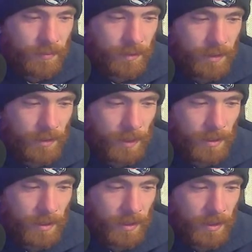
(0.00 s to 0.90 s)
This is the
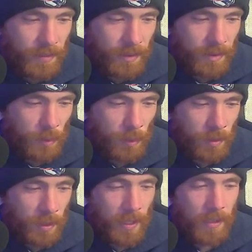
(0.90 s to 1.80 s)
best Lakers team since
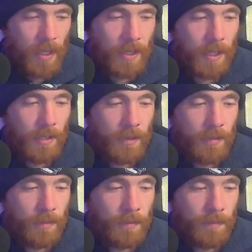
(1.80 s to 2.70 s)
2010. Hell yeah, Kenny.
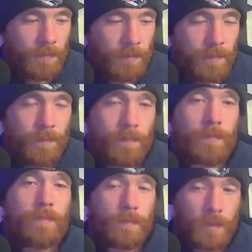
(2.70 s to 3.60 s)

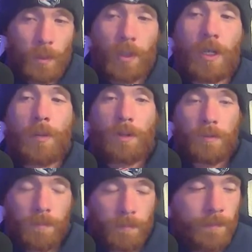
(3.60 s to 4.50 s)
It's a really good one.